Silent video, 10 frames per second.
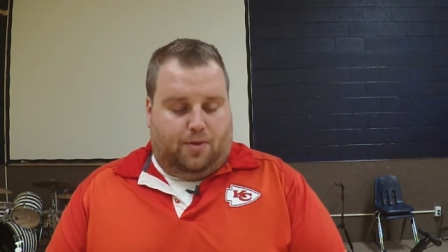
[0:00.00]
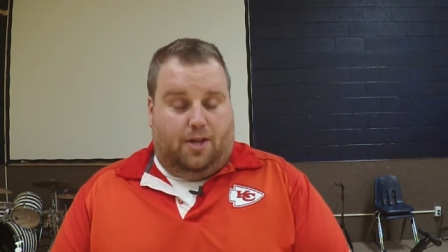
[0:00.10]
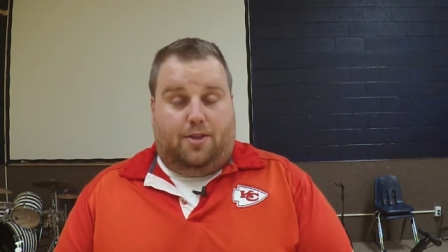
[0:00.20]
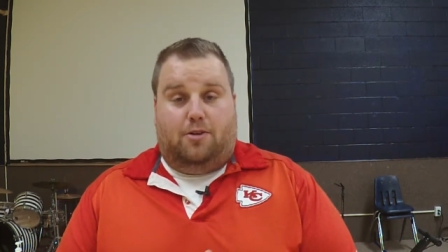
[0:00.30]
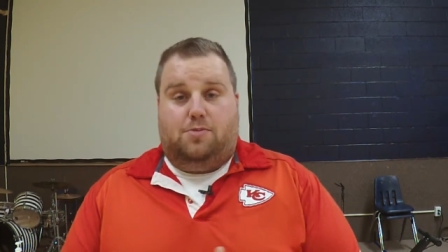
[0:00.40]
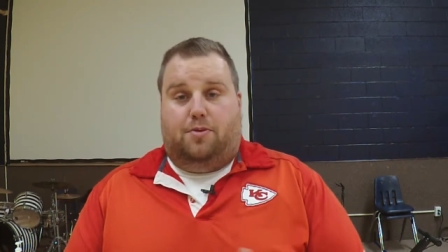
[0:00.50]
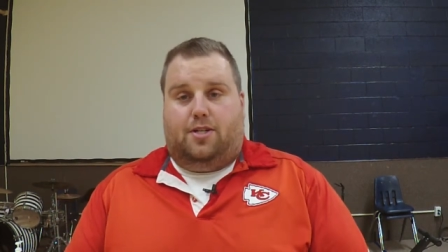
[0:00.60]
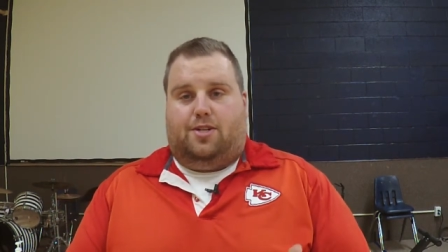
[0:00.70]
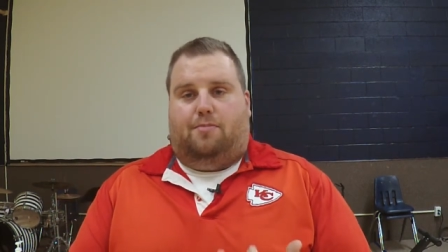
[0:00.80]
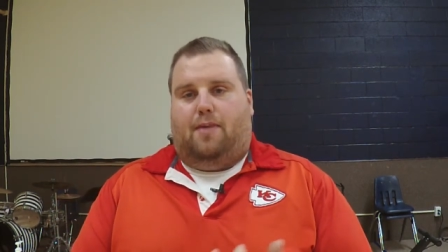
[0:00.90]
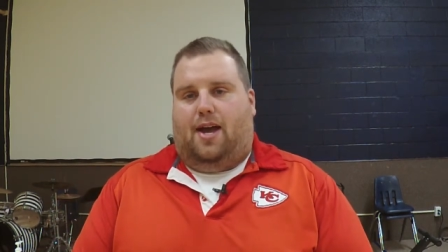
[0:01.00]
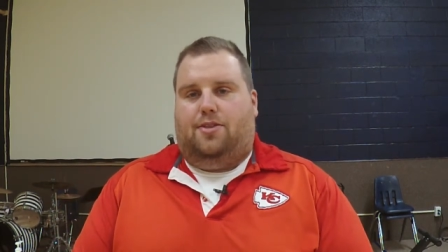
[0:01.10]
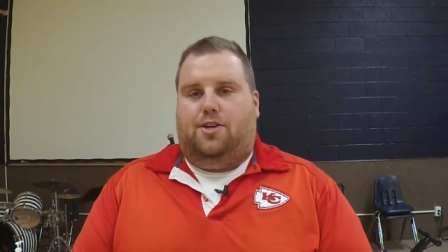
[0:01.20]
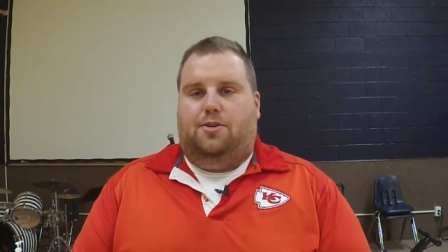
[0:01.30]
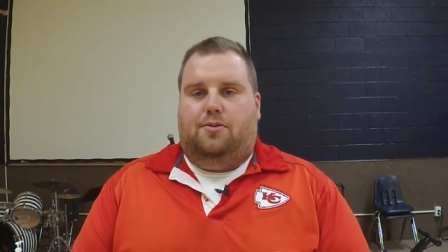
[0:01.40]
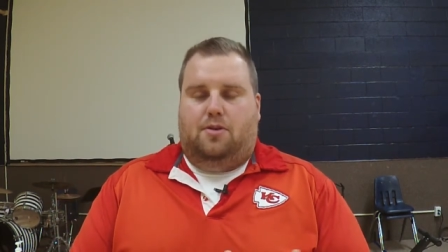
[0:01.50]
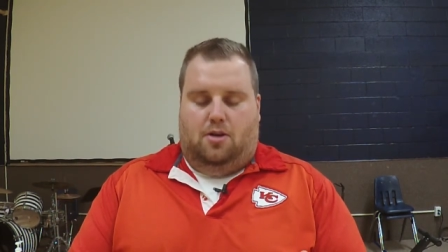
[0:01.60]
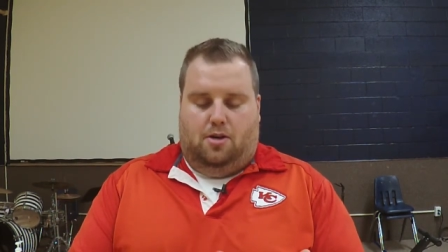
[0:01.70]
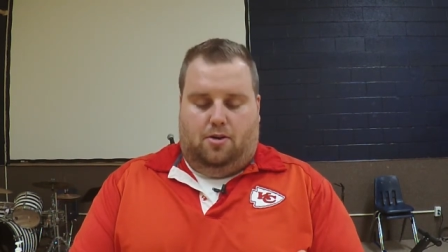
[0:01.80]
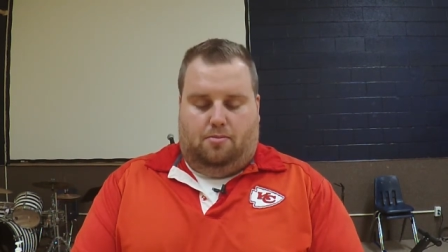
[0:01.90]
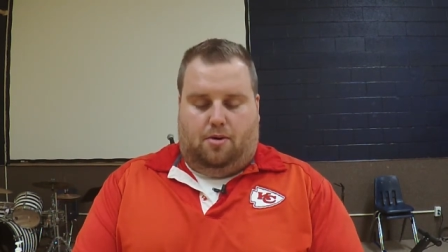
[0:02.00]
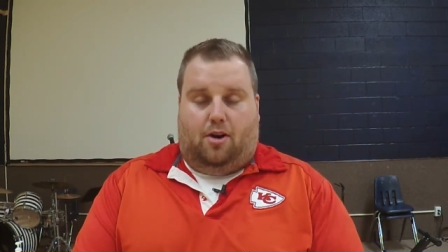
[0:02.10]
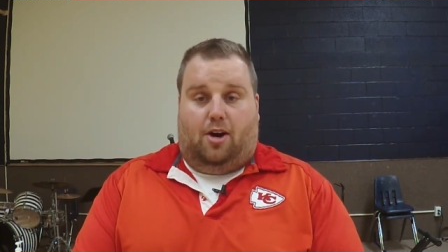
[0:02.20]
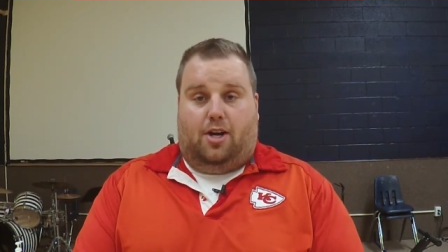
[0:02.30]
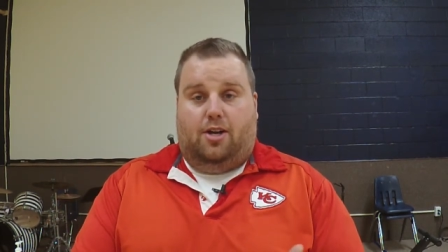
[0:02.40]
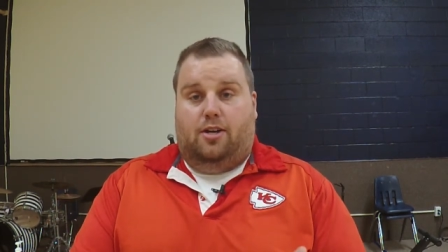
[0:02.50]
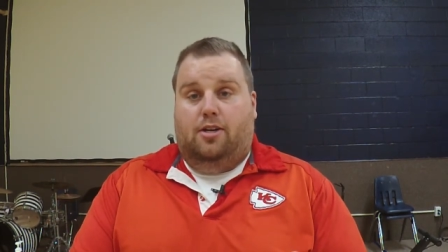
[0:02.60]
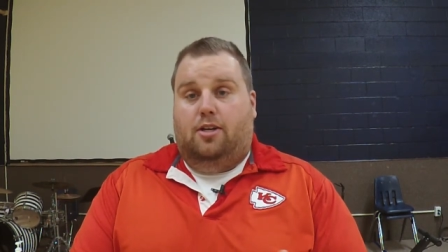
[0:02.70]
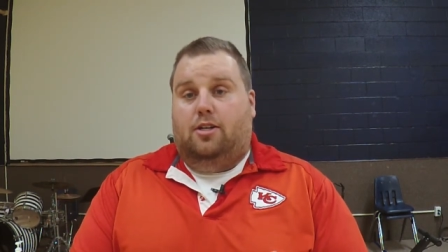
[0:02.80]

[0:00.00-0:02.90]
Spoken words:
And those books are Matthew, Mark,